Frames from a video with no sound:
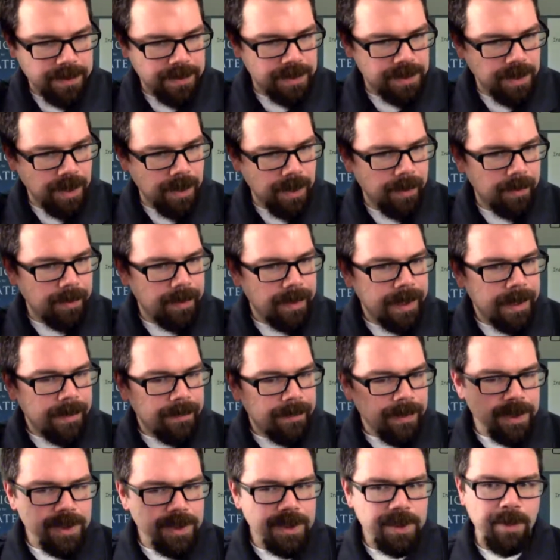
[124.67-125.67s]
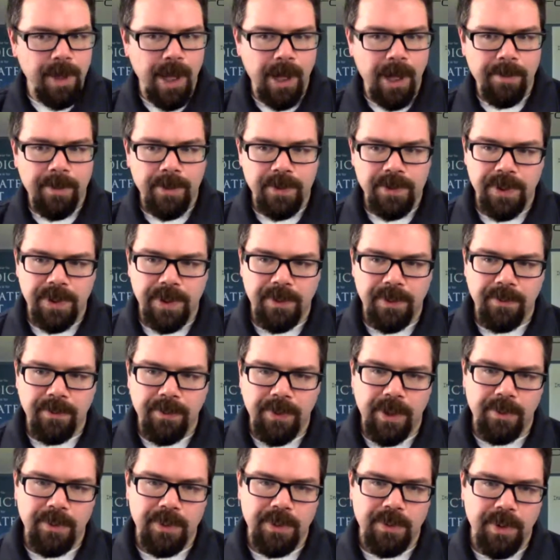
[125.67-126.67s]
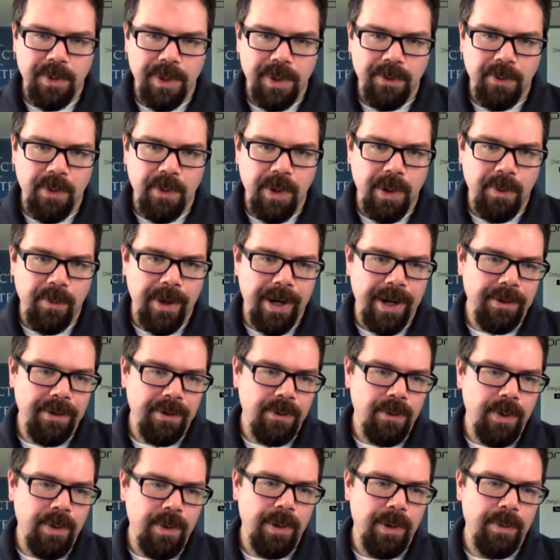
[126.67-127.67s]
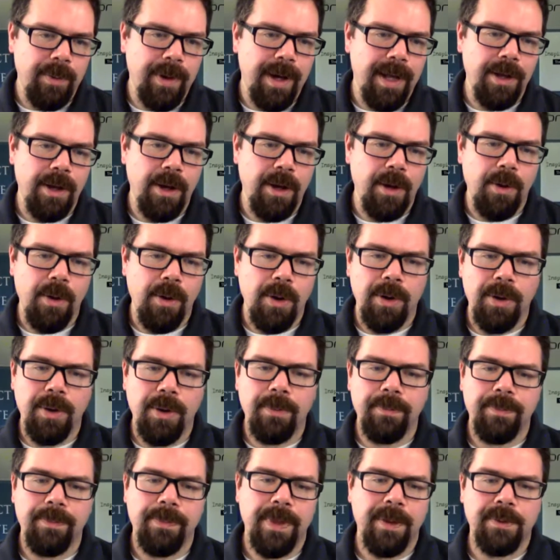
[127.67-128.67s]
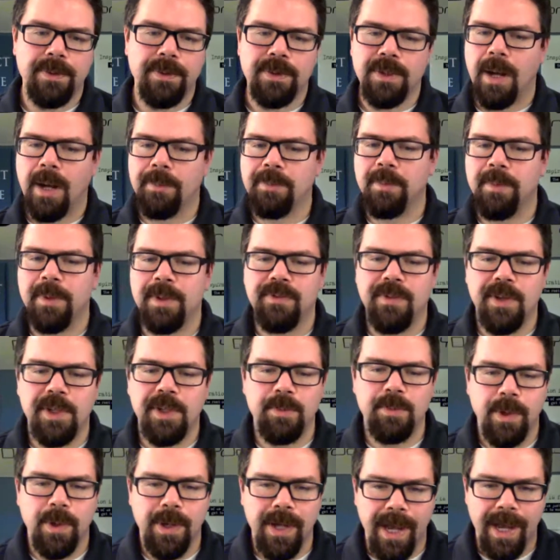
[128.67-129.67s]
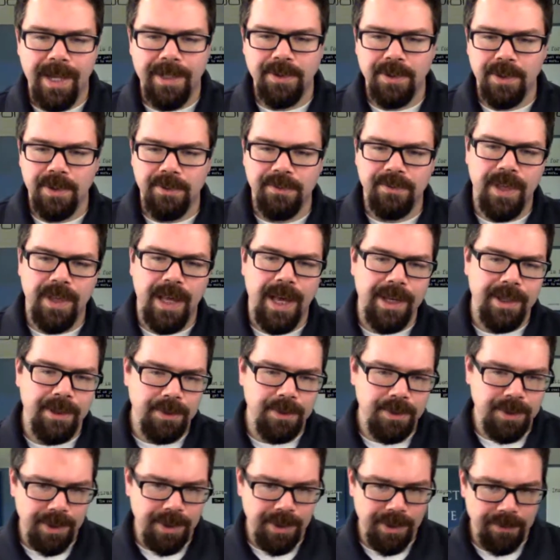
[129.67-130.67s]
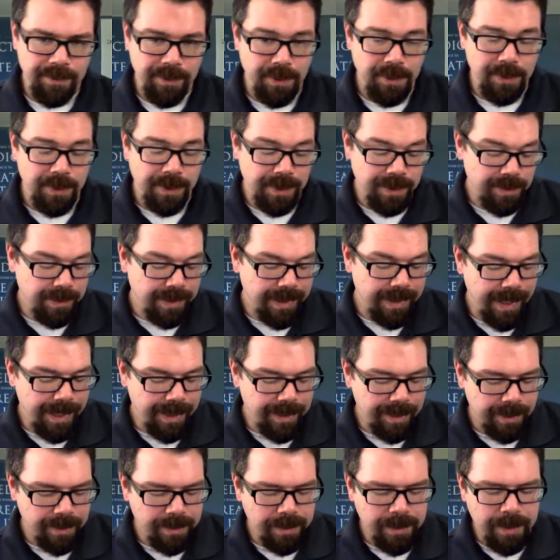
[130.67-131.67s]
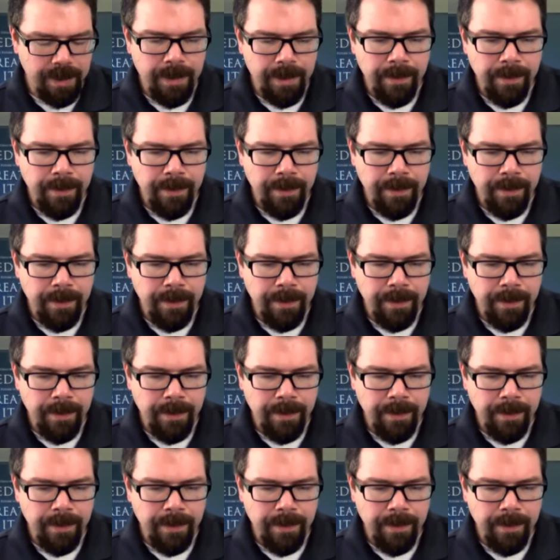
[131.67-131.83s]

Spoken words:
So this is a blog post that was written quite a while ago, called, it was Optimize Facebook Ads on the Fly using their data.